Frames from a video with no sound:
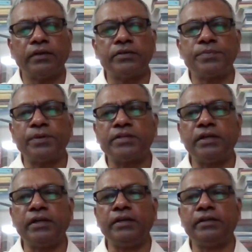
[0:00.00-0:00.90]

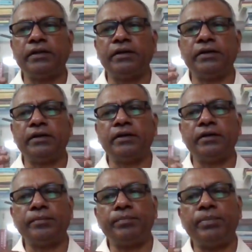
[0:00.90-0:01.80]
especially
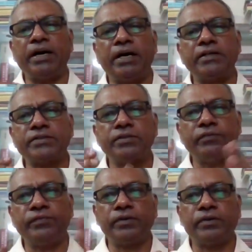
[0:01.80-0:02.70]
the parts
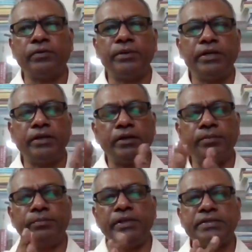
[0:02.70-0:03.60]
of Roman
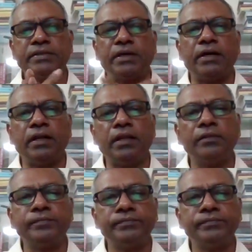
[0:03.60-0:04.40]
Missal.